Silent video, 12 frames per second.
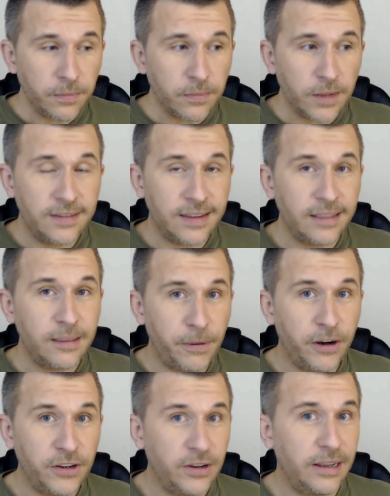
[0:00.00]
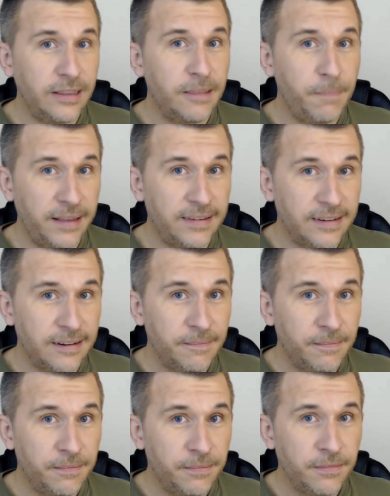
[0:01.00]
is that the part you like the best?
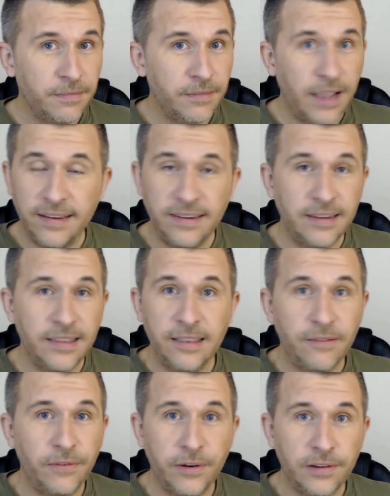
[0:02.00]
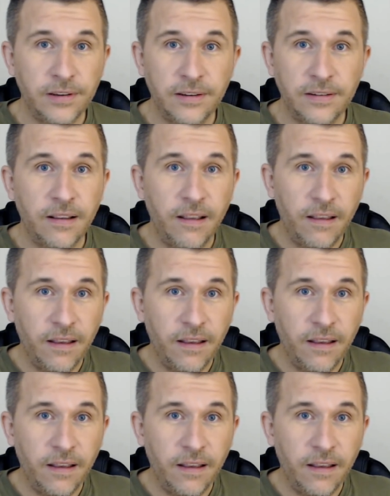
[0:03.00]
I still think the verses